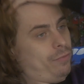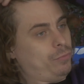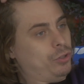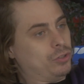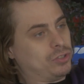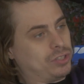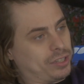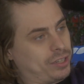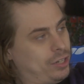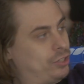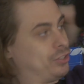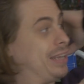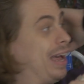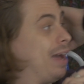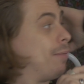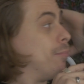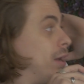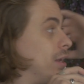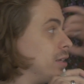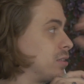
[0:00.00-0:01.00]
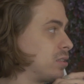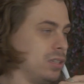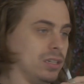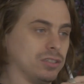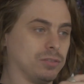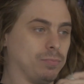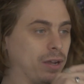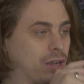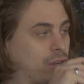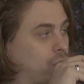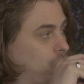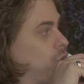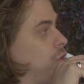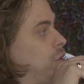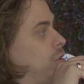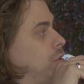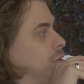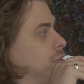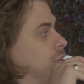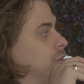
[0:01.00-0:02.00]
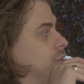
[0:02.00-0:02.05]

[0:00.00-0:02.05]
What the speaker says: of music, there's not much. There's my girl.